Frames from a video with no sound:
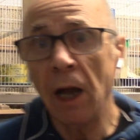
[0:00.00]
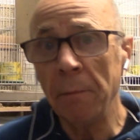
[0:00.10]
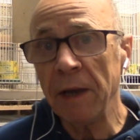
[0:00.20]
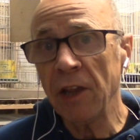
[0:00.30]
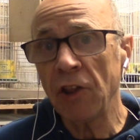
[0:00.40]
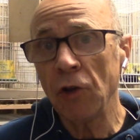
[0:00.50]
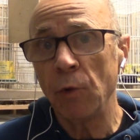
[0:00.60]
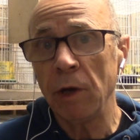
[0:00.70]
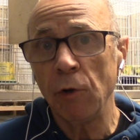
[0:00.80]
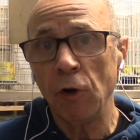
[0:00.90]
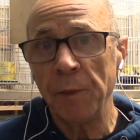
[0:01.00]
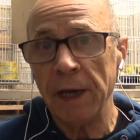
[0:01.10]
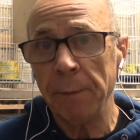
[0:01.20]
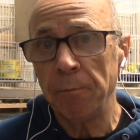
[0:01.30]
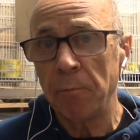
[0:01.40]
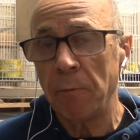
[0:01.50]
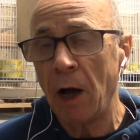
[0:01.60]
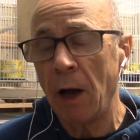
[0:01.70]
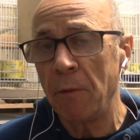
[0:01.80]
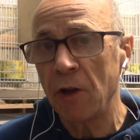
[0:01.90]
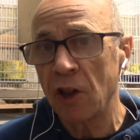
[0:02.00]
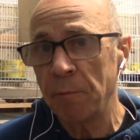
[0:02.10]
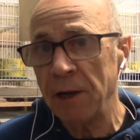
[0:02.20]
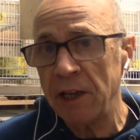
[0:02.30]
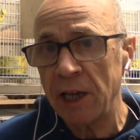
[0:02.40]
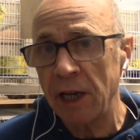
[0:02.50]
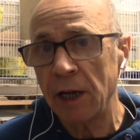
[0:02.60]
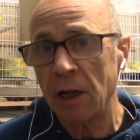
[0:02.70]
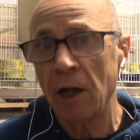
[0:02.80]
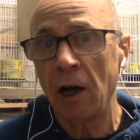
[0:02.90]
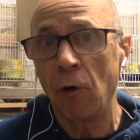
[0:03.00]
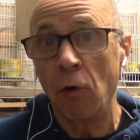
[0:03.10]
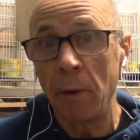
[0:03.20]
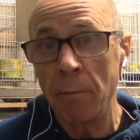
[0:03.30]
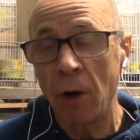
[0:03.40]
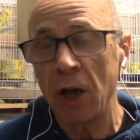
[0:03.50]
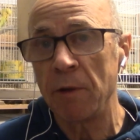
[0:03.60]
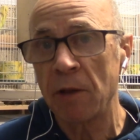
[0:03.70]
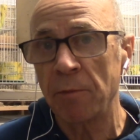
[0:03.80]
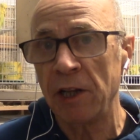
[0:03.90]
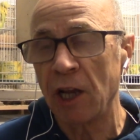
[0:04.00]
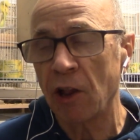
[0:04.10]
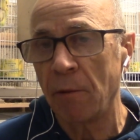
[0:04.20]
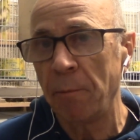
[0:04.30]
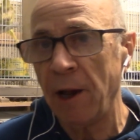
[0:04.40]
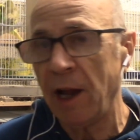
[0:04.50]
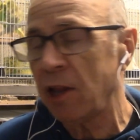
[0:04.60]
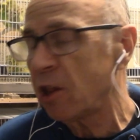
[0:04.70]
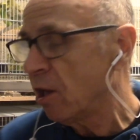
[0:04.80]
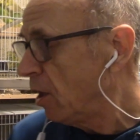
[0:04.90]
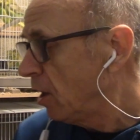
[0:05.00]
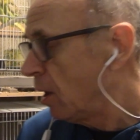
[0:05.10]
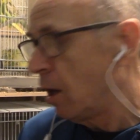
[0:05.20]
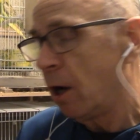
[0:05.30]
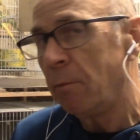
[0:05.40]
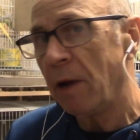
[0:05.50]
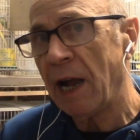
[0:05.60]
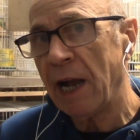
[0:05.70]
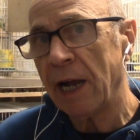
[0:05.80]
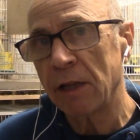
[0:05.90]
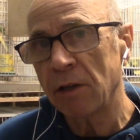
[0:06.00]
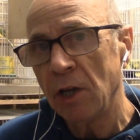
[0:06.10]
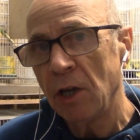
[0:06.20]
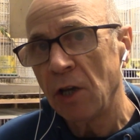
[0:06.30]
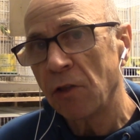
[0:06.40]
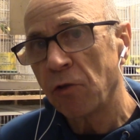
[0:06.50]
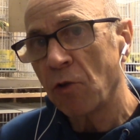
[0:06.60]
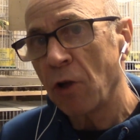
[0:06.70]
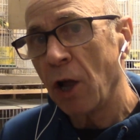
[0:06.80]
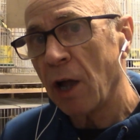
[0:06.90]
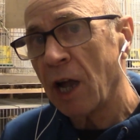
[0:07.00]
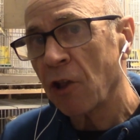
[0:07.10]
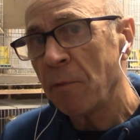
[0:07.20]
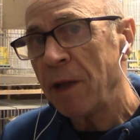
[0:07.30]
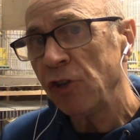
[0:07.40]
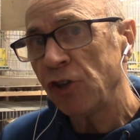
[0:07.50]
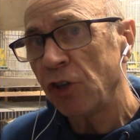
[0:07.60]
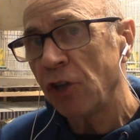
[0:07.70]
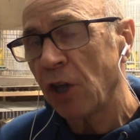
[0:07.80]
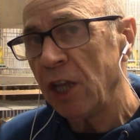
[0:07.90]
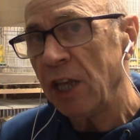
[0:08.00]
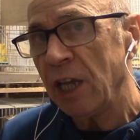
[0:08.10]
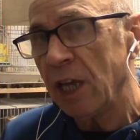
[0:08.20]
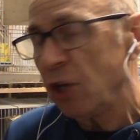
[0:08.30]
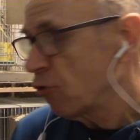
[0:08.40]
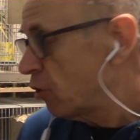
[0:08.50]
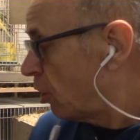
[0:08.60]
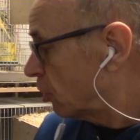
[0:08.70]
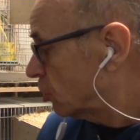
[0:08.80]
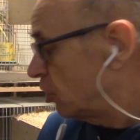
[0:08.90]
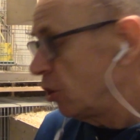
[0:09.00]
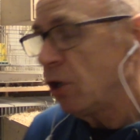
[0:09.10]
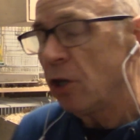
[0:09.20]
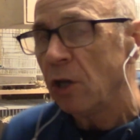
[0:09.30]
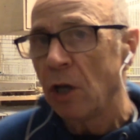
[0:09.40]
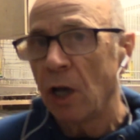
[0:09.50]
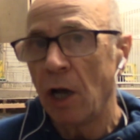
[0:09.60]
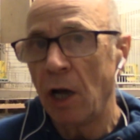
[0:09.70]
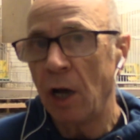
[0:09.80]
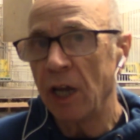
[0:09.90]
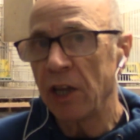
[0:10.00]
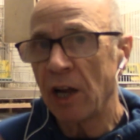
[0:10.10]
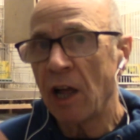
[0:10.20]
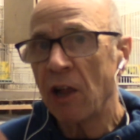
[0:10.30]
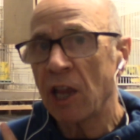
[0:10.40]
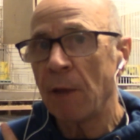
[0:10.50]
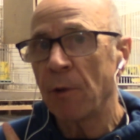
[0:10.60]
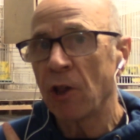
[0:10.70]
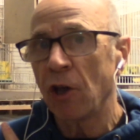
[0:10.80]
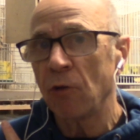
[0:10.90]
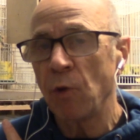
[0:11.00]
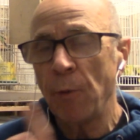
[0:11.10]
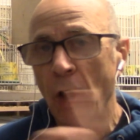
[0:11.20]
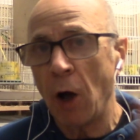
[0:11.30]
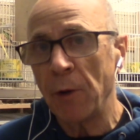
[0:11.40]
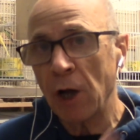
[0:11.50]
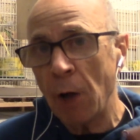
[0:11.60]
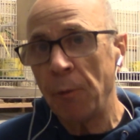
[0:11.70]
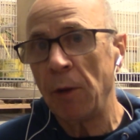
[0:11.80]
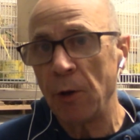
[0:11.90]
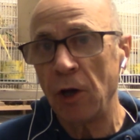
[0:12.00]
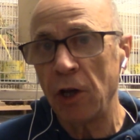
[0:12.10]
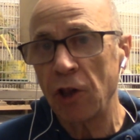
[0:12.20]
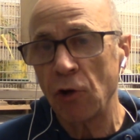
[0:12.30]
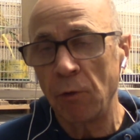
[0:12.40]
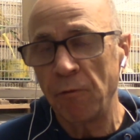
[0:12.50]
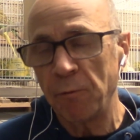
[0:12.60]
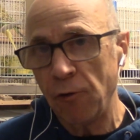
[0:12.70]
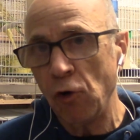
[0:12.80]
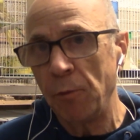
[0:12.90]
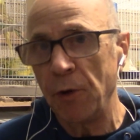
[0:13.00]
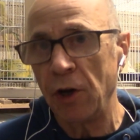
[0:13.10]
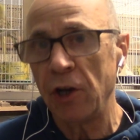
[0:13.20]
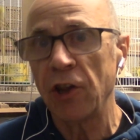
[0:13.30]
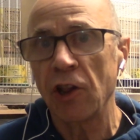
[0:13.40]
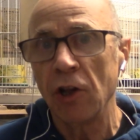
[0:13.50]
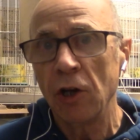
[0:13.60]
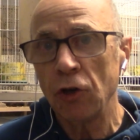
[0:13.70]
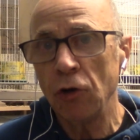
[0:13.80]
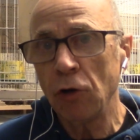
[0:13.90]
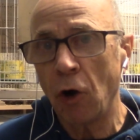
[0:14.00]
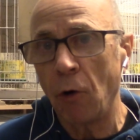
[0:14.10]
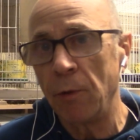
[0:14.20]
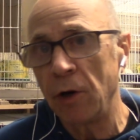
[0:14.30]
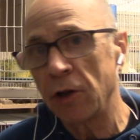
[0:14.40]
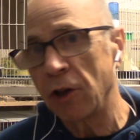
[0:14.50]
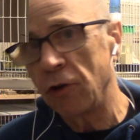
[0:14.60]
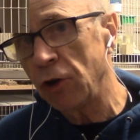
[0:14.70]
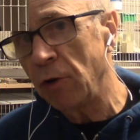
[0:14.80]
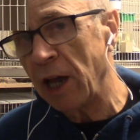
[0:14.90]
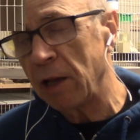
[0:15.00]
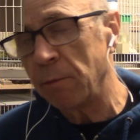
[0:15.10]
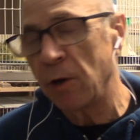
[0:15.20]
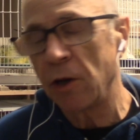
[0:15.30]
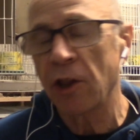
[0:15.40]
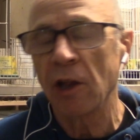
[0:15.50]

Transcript: is that we will be splitting, or we might be splitting some pairs, and as I mentioned in the introduction, in the last episode we put up a couple of birds, or 4 birds, 2 cock birds and 2 hen birds,